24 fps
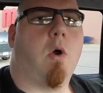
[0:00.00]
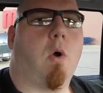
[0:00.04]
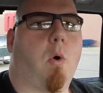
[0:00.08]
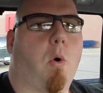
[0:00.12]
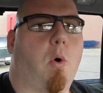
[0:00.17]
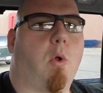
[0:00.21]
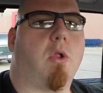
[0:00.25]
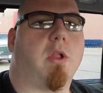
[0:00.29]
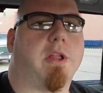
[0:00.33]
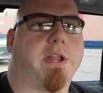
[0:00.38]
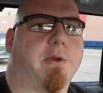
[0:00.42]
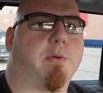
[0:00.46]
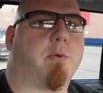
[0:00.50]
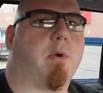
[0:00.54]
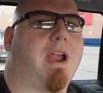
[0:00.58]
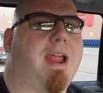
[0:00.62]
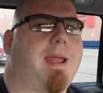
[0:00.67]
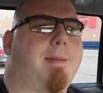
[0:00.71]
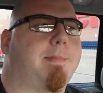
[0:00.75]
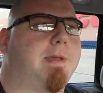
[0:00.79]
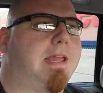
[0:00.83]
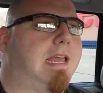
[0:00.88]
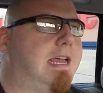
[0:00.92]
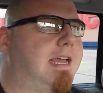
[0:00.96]
Holy
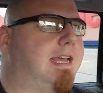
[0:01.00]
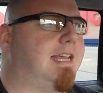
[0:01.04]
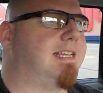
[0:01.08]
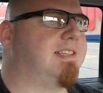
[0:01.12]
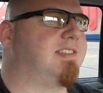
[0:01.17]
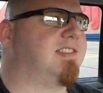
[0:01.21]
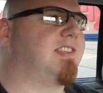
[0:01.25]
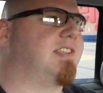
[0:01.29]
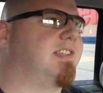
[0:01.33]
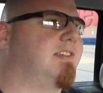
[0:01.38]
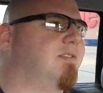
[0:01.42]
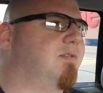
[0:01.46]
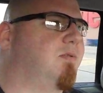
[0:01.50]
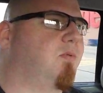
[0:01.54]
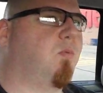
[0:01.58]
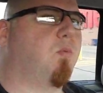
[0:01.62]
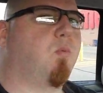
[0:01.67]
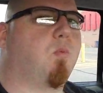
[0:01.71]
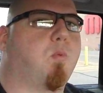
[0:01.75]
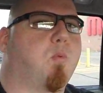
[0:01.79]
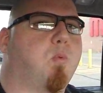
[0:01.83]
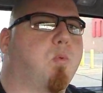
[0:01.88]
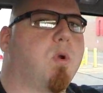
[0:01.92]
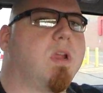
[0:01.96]
crap, guys.
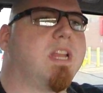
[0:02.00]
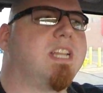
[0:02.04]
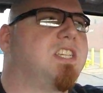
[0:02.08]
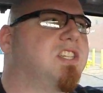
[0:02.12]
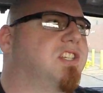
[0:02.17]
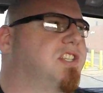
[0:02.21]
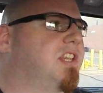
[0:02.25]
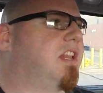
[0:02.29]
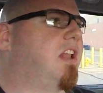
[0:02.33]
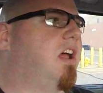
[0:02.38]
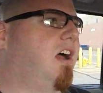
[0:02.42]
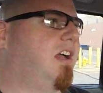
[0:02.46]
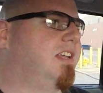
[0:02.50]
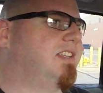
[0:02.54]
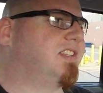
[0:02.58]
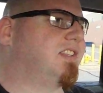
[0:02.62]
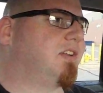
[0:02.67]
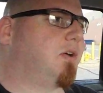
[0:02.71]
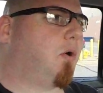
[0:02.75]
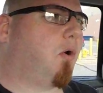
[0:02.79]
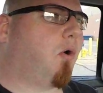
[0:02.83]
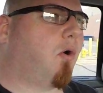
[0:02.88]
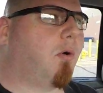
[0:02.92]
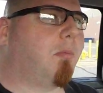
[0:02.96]
We just lost
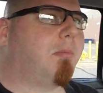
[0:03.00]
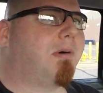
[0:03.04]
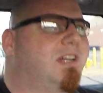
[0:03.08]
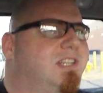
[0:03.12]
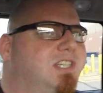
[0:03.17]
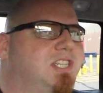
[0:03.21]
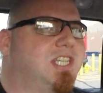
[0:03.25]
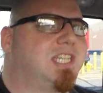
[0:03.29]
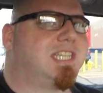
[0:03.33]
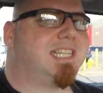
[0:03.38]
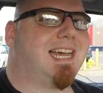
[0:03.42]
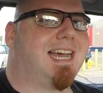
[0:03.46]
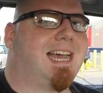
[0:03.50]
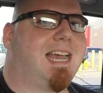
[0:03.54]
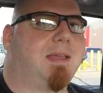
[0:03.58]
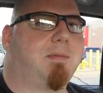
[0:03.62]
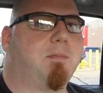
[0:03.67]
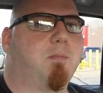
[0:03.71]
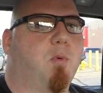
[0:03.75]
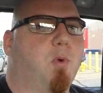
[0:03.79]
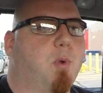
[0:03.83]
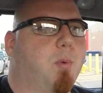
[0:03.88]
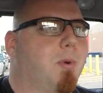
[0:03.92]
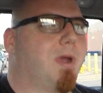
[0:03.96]
a whole bunch of
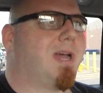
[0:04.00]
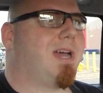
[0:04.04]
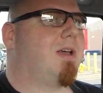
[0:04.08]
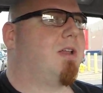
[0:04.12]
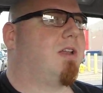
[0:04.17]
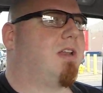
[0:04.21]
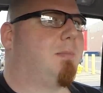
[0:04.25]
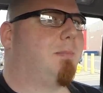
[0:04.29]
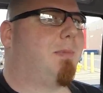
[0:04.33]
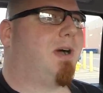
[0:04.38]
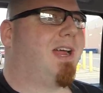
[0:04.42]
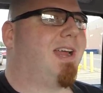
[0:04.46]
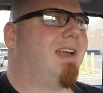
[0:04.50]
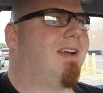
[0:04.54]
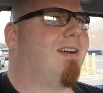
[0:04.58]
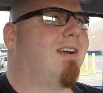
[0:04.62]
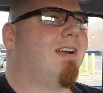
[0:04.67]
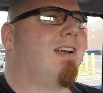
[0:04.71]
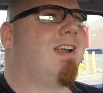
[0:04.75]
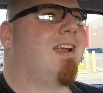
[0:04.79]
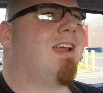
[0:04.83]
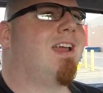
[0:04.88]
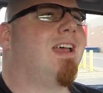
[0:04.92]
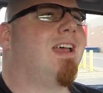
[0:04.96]
time. We went on to Meijer,